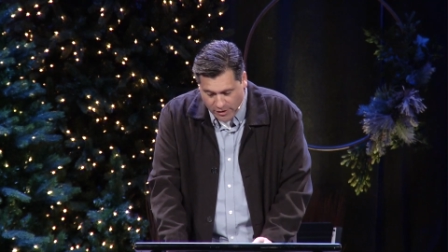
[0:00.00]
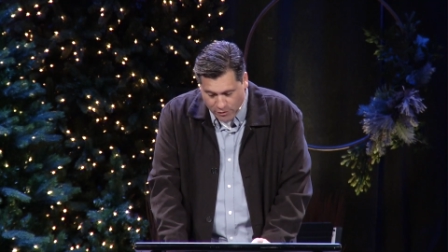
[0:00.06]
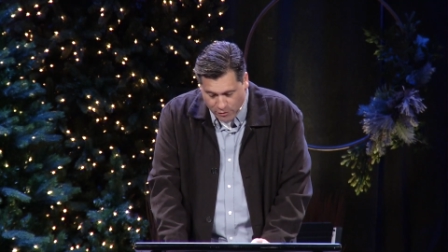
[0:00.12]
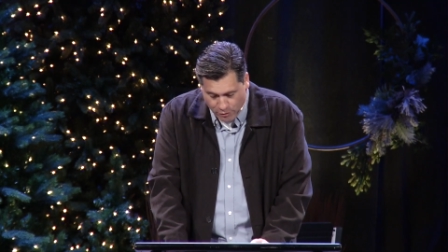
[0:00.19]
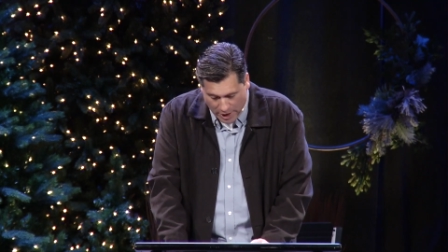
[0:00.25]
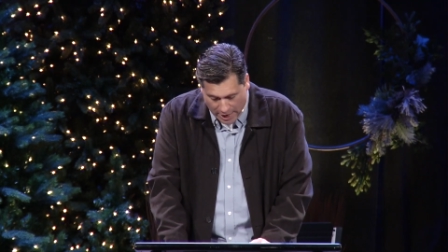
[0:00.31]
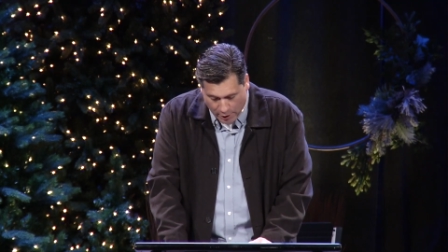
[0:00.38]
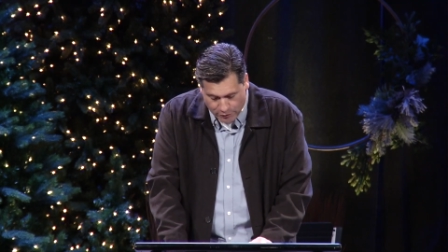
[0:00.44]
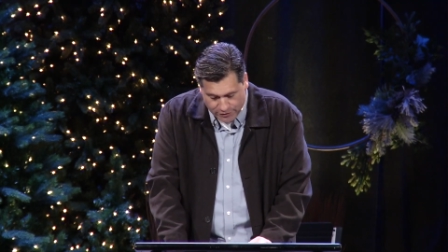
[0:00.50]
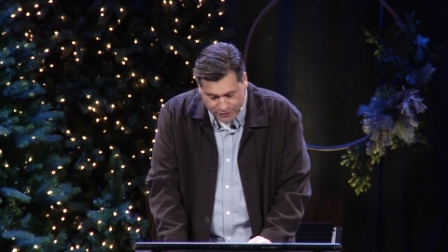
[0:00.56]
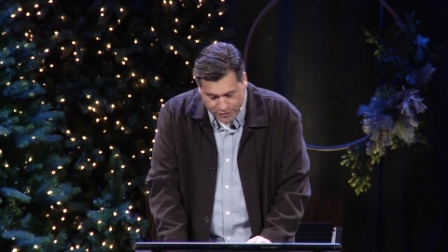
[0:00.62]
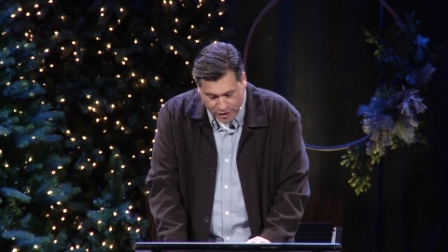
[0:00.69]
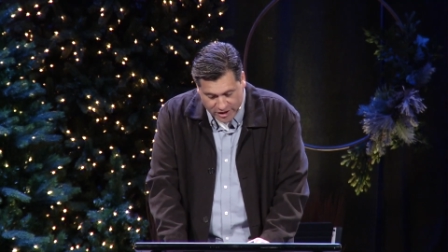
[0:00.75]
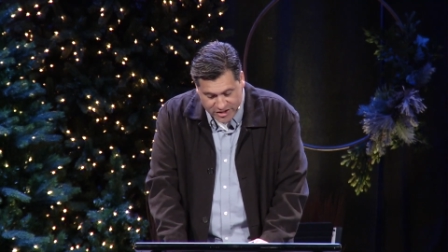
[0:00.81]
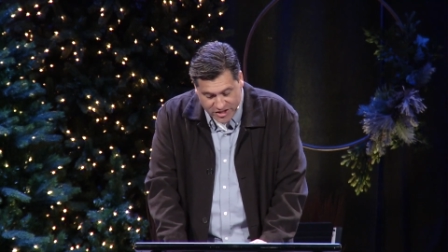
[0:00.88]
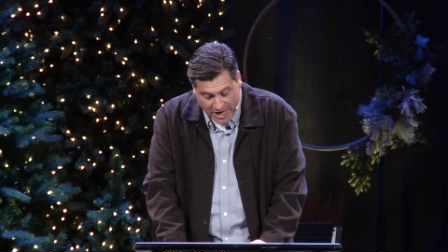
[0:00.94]
round of
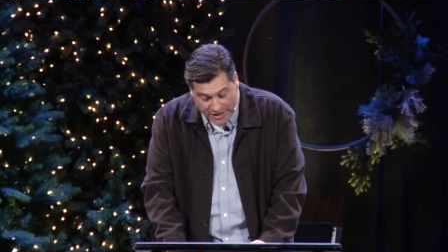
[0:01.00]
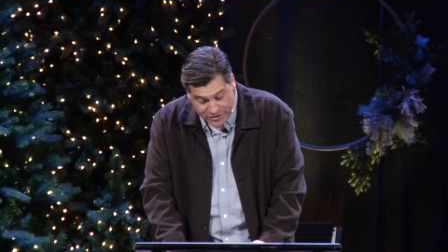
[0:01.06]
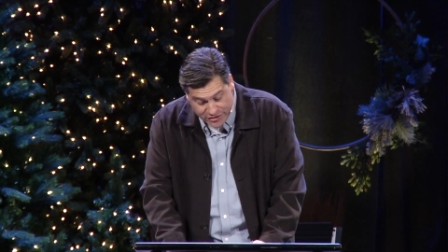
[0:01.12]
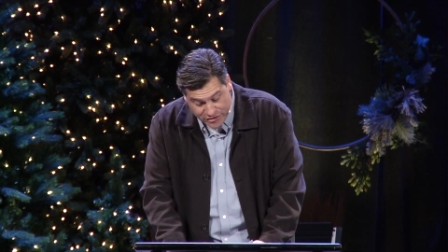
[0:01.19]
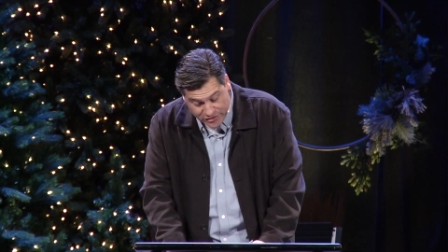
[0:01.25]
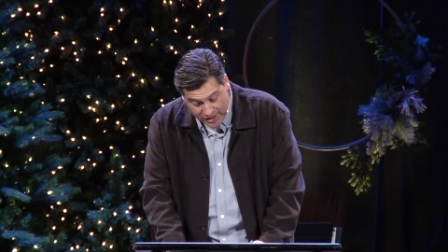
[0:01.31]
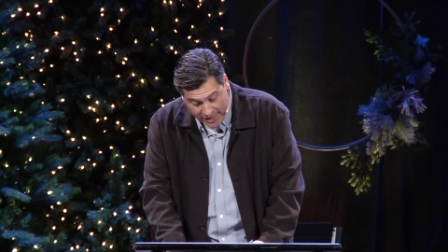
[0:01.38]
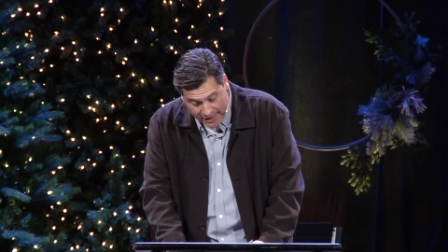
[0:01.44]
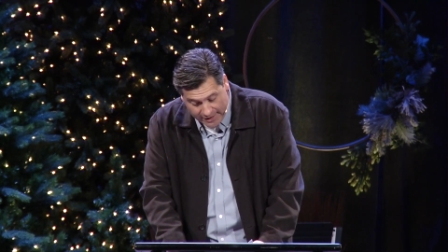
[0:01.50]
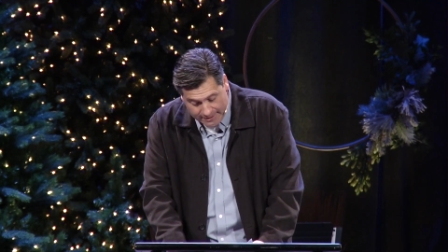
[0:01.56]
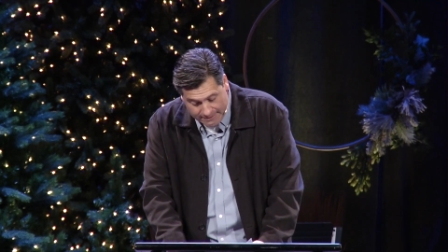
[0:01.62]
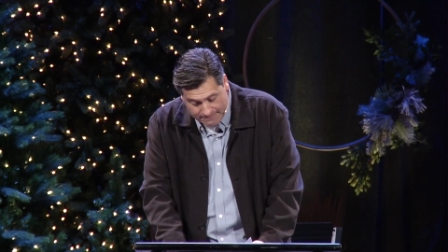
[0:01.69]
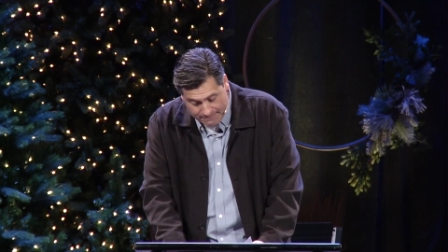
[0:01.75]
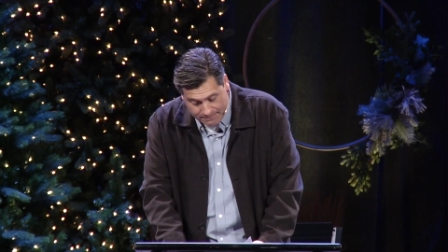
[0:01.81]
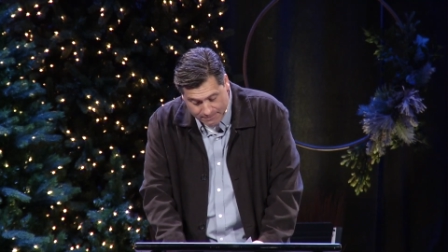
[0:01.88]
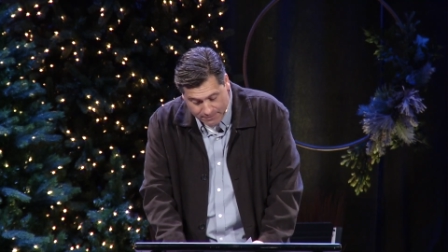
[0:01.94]
drugs yesterday